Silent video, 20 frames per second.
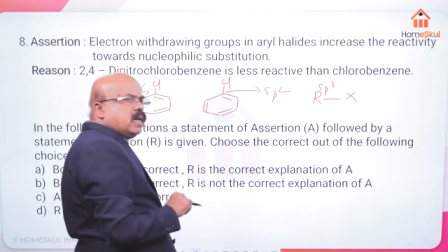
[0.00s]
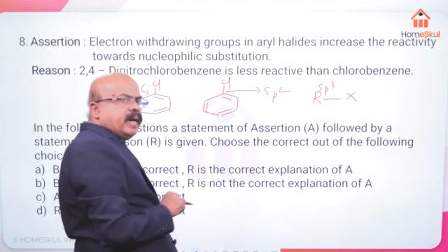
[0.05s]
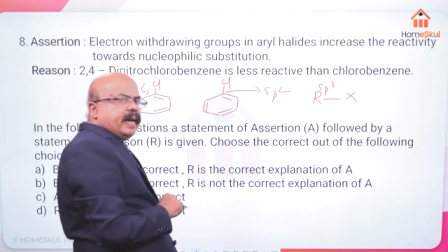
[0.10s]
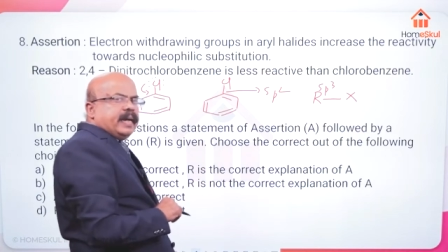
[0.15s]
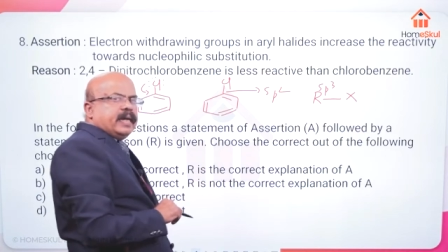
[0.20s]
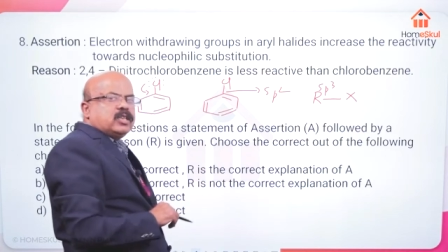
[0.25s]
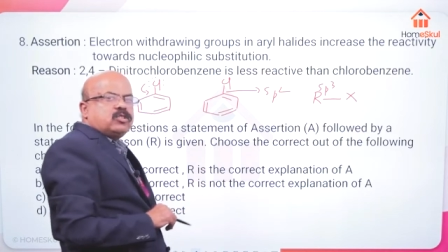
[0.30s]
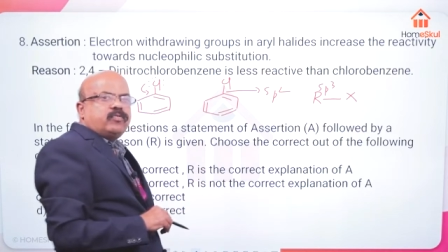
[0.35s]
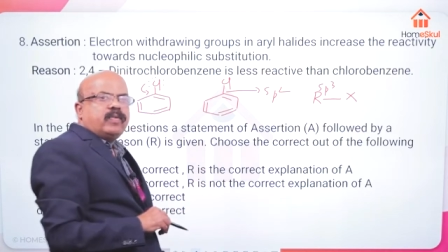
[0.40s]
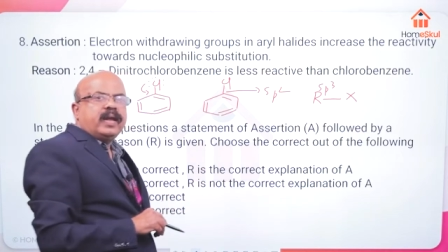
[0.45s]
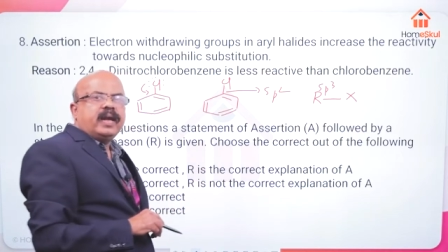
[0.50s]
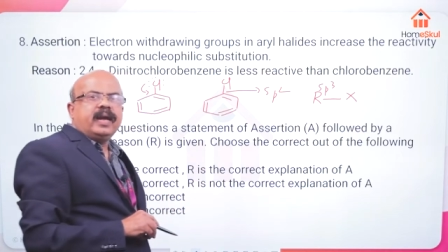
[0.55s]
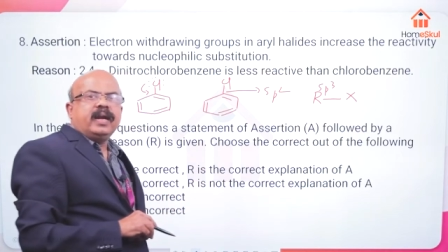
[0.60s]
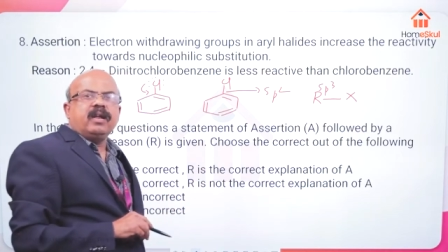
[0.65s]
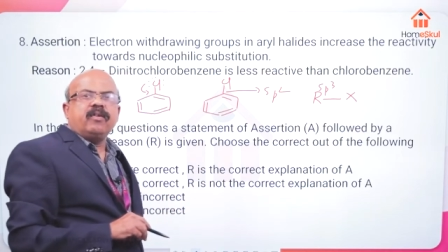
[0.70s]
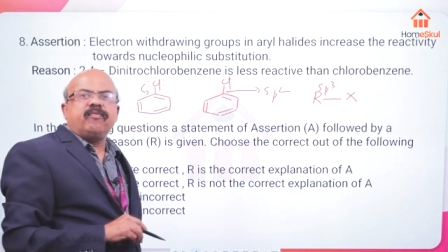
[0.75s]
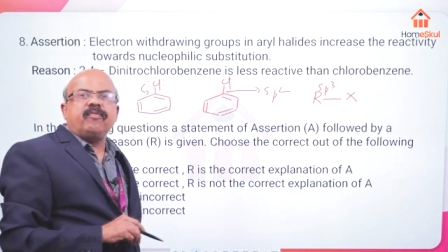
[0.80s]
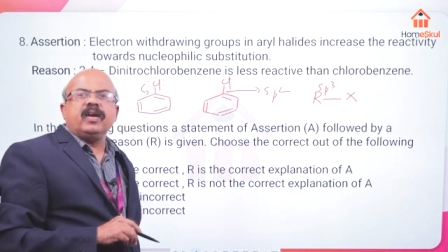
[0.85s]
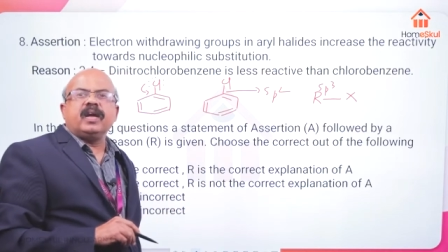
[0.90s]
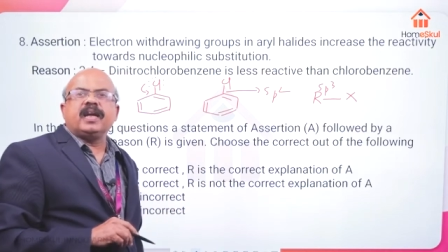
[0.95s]
It is very
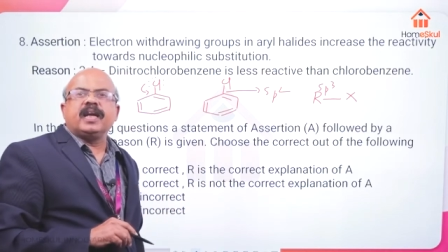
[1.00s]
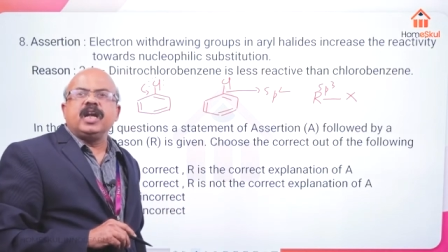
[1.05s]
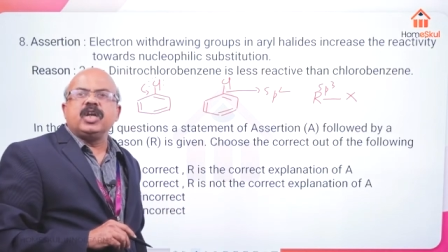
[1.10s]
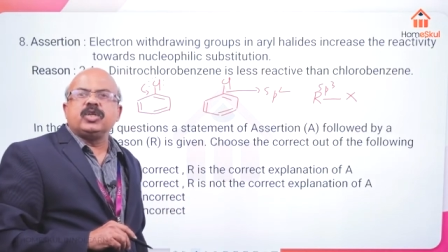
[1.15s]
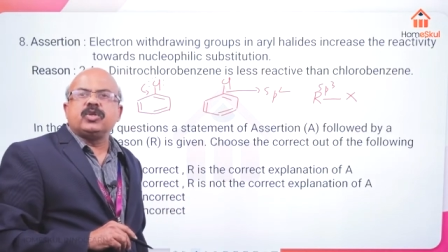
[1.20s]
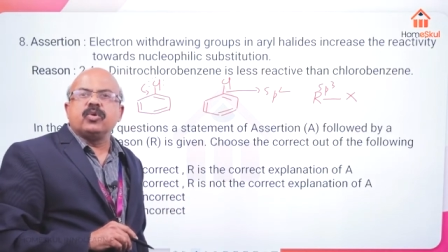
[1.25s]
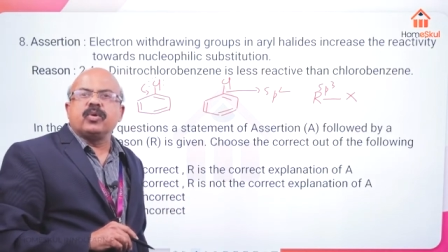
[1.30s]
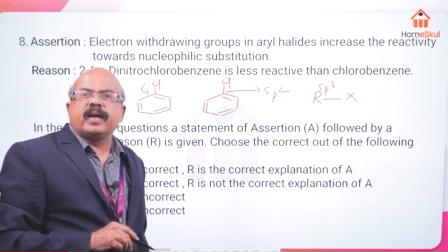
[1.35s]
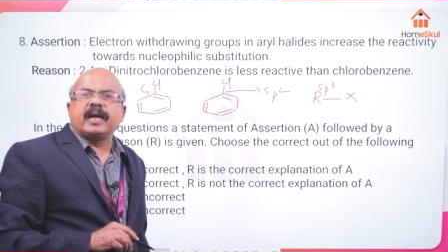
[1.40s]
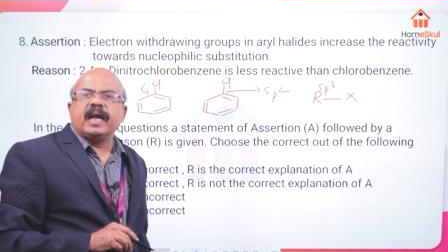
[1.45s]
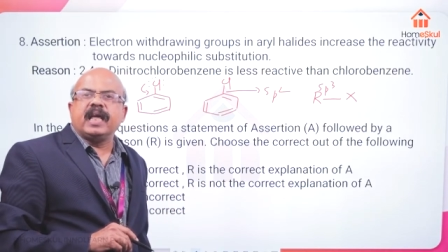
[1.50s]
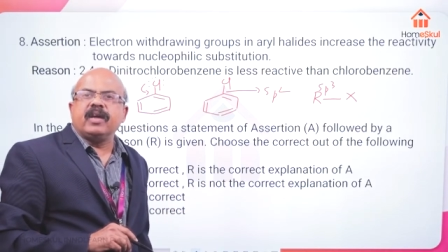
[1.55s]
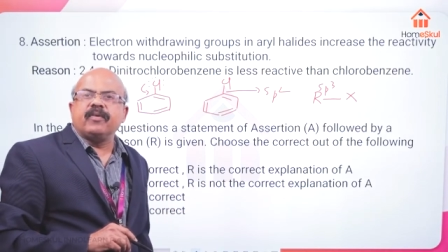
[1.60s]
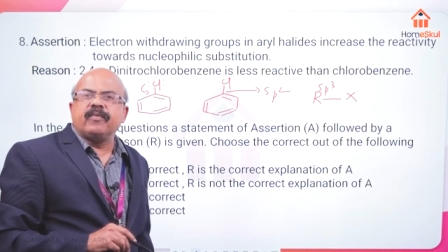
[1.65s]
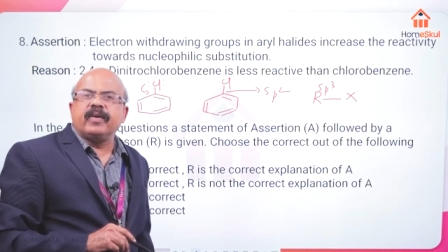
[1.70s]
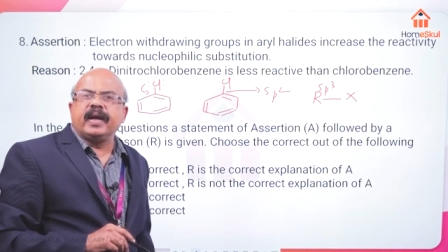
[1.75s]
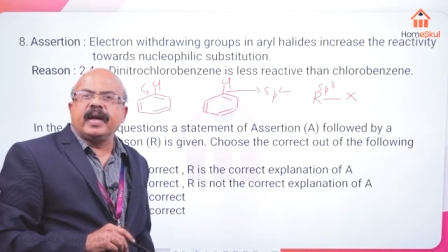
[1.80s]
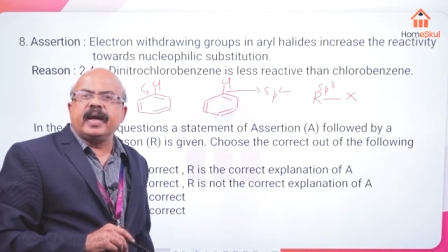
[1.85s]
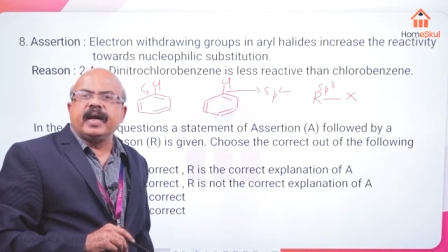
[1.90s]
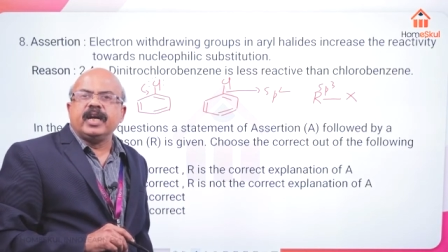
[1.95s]
difficult to cleave
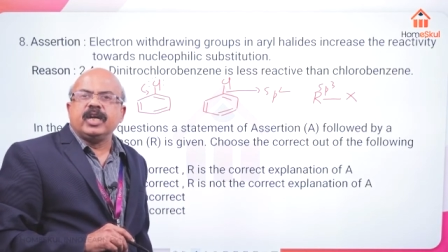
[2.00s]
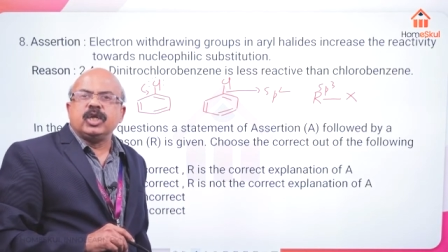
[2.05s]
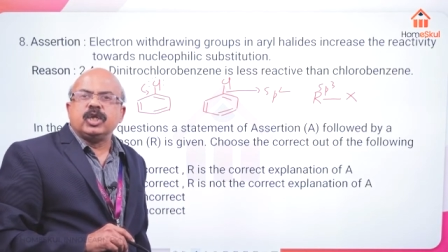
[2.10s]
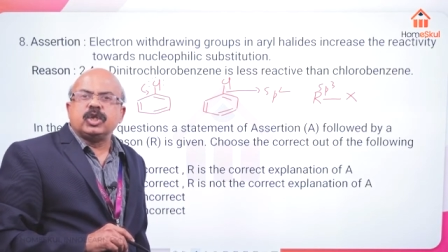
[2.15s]
a